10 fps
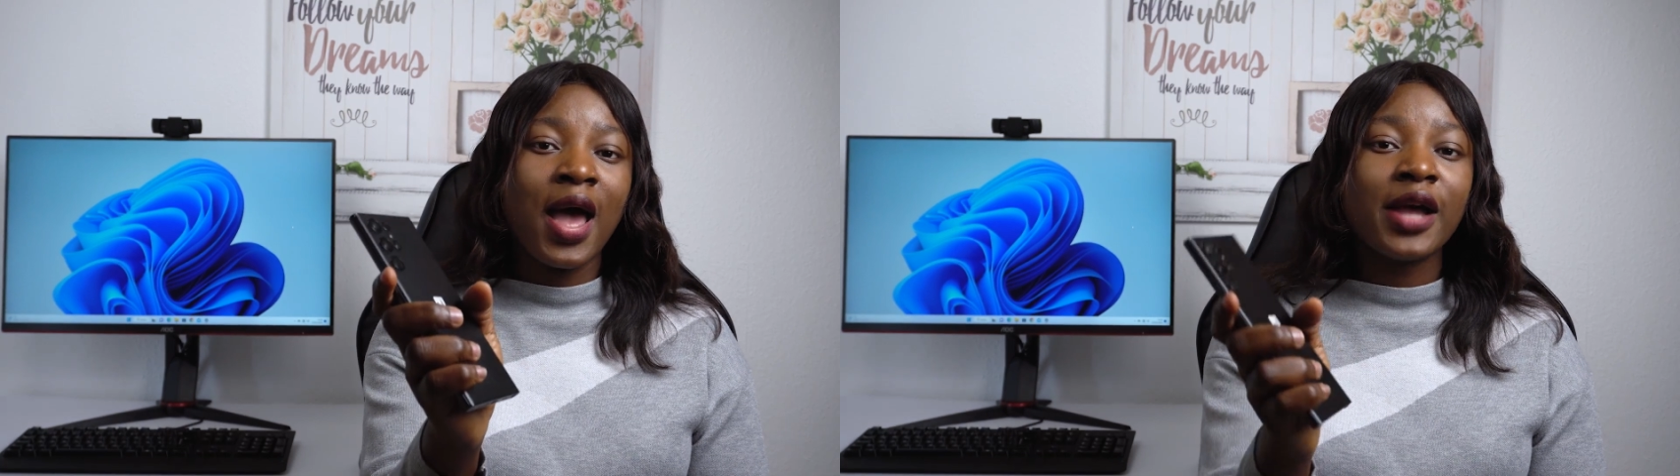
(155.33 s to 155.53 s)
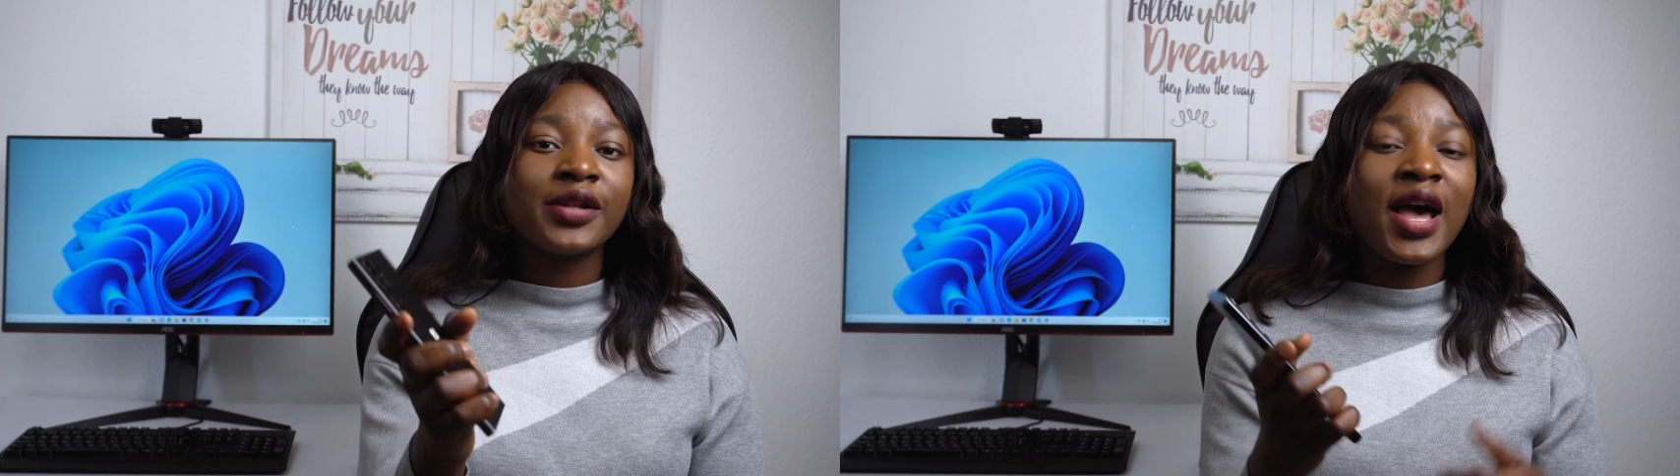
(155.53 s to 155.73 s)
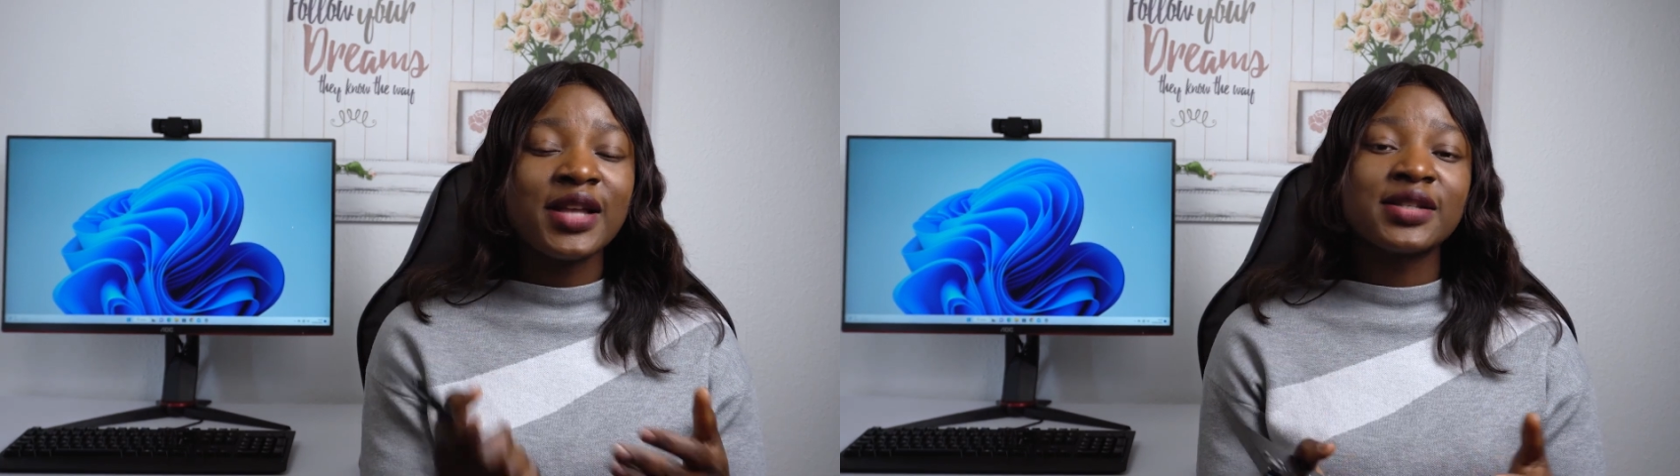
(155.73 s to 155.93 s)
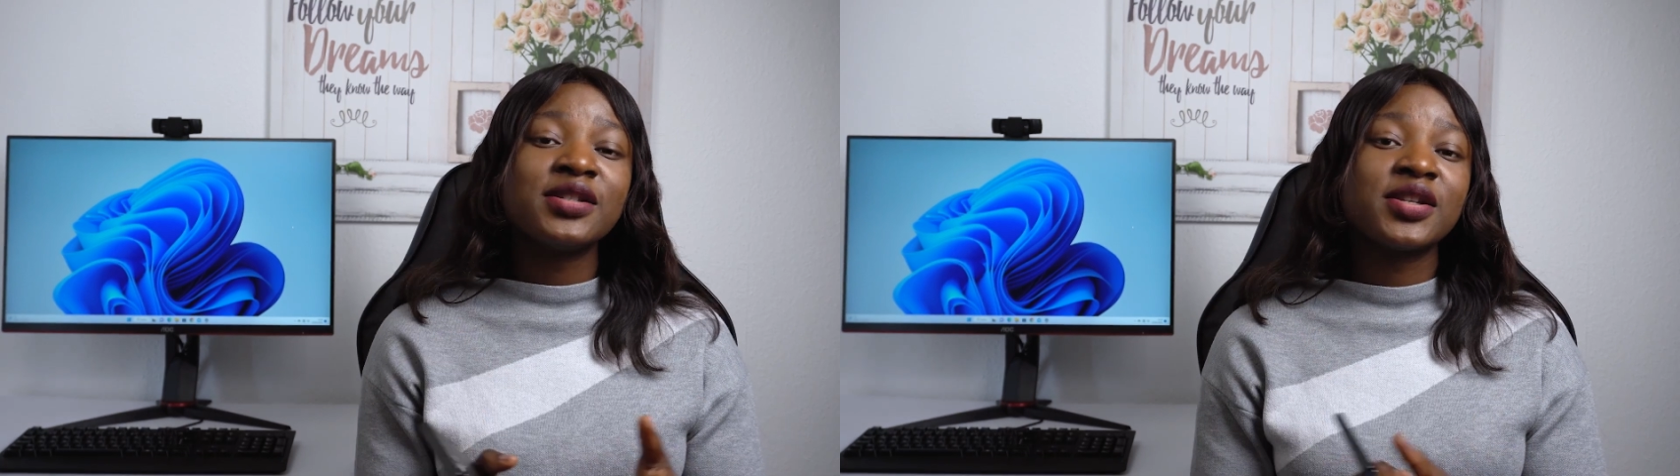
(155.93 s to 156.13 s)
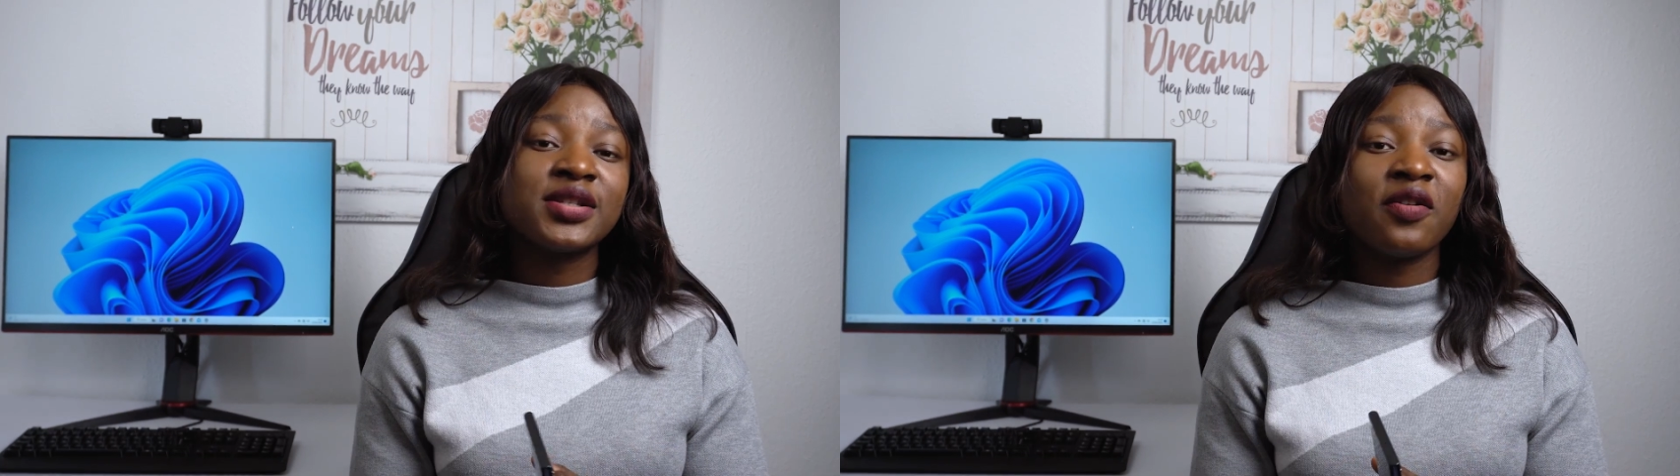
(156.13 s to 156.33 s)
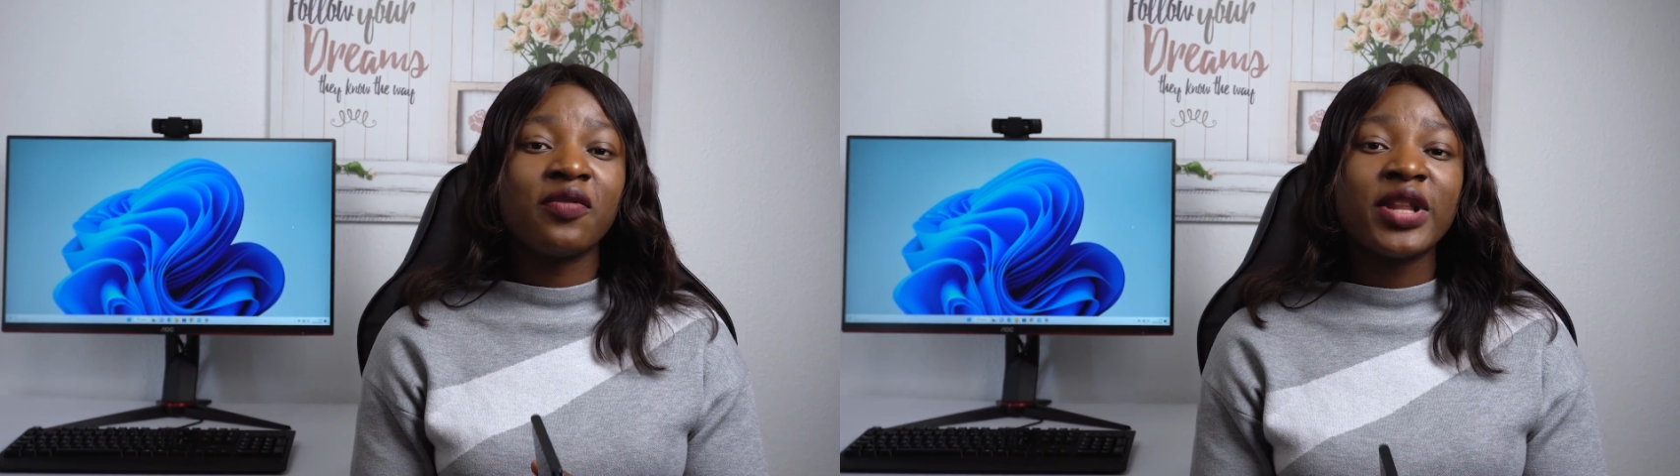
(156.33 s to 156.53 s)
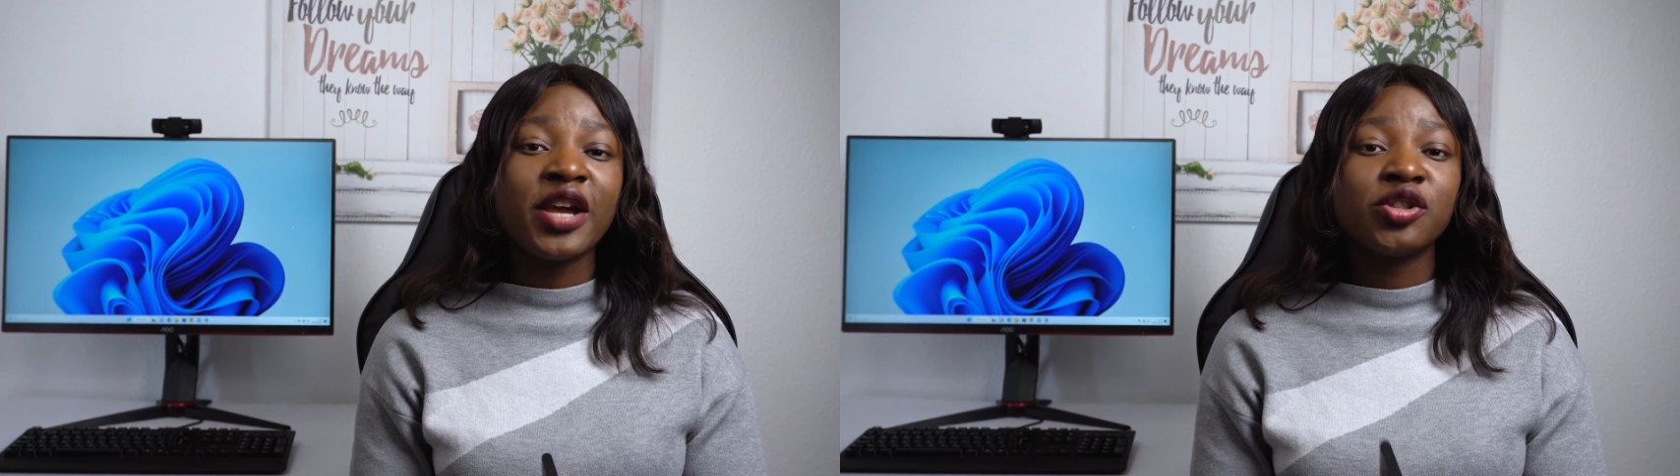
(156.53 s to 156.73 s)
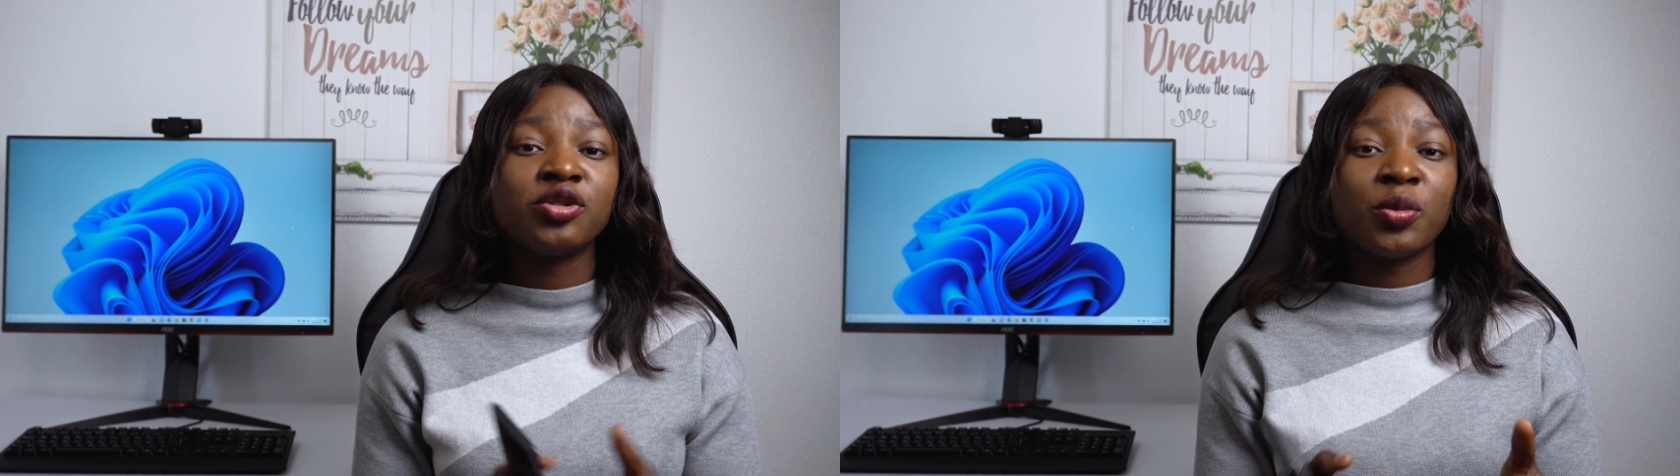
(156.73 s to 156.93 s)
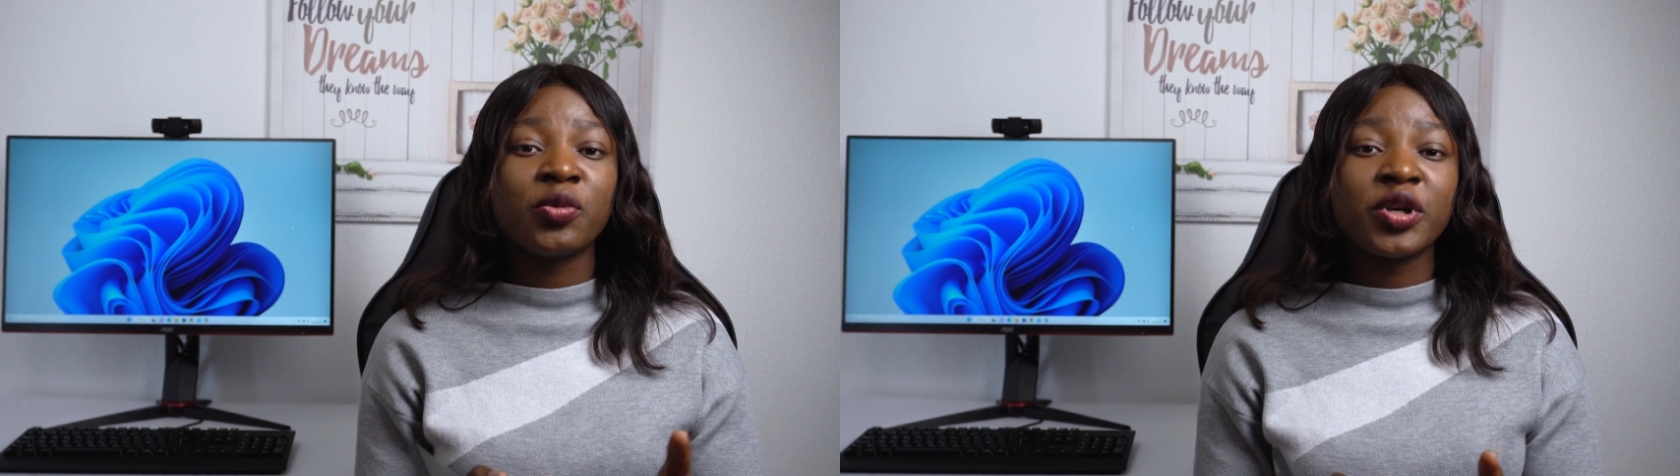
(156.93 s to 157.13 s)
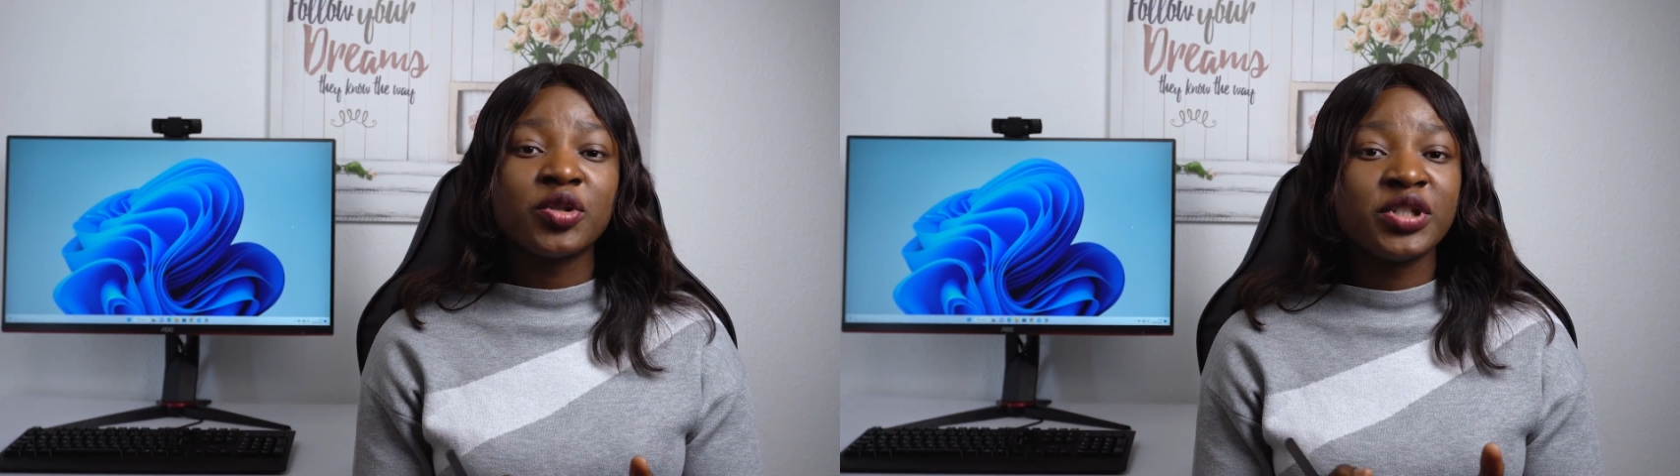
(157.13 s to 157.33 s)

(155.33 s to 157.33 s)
and you're asking yourself whether you should upgrade